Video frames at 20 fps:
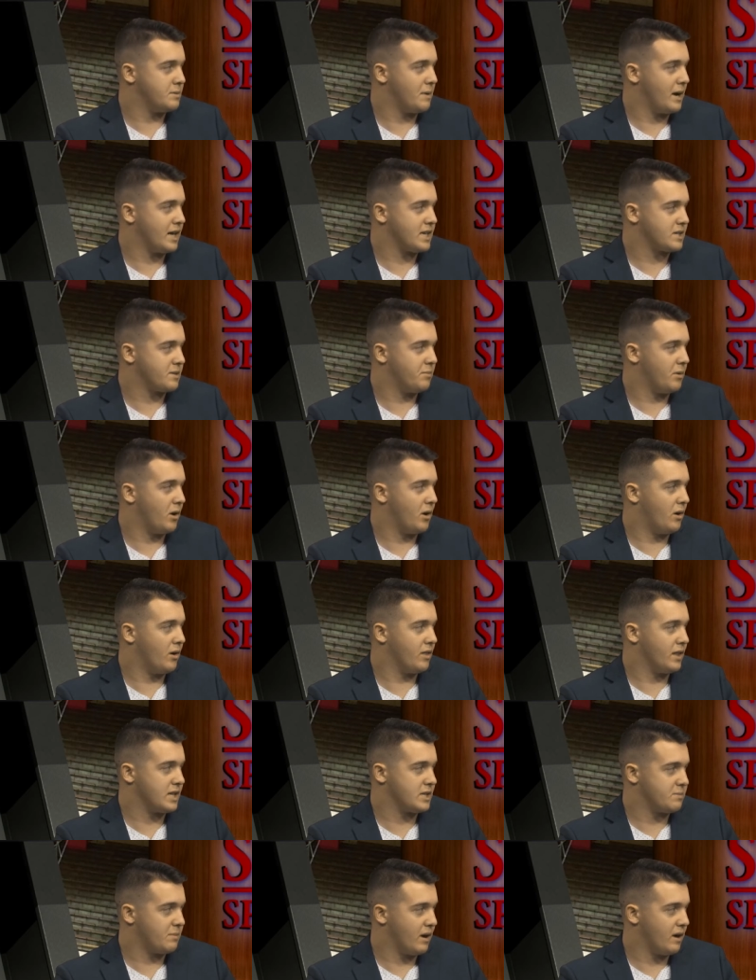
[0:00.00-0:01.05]
basketball. And
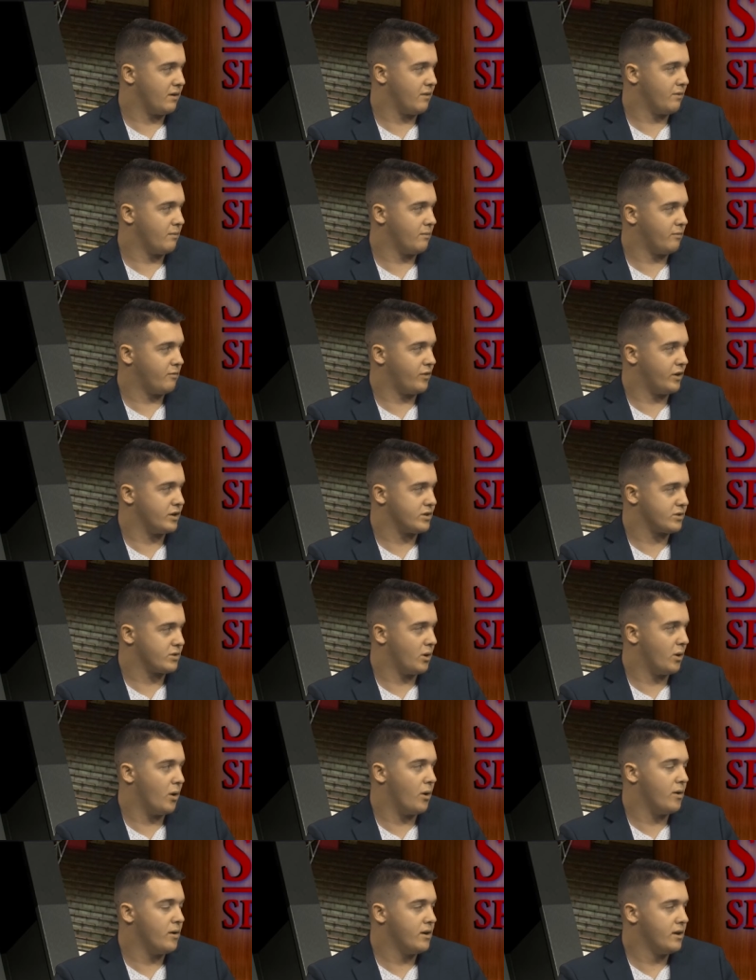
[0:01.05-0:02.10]
that's my first
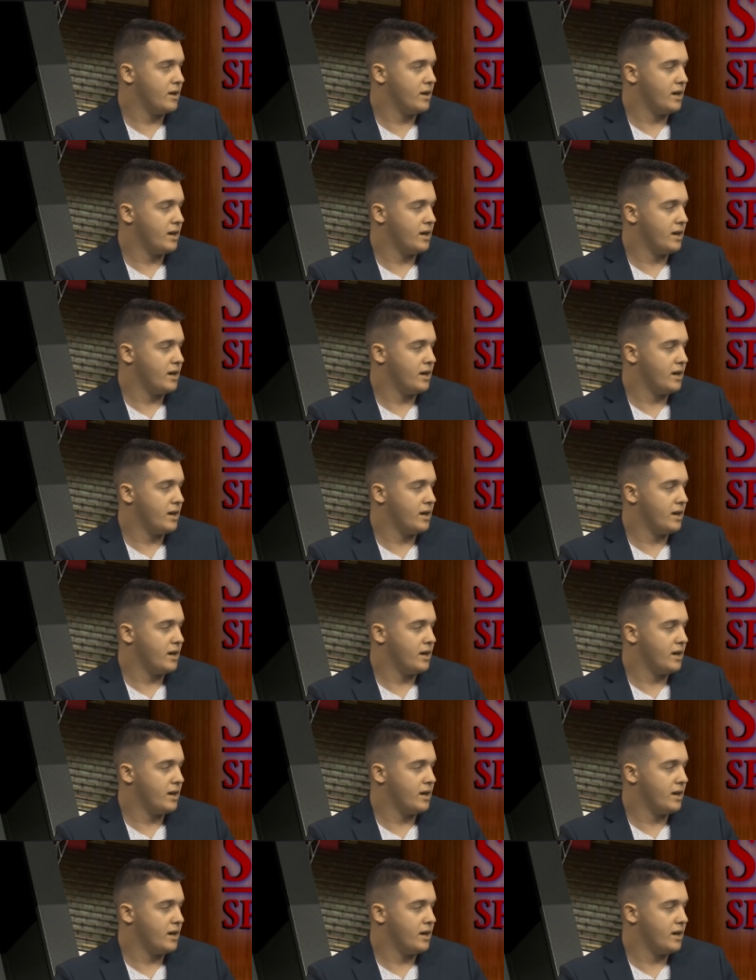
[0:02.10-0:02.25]
goal.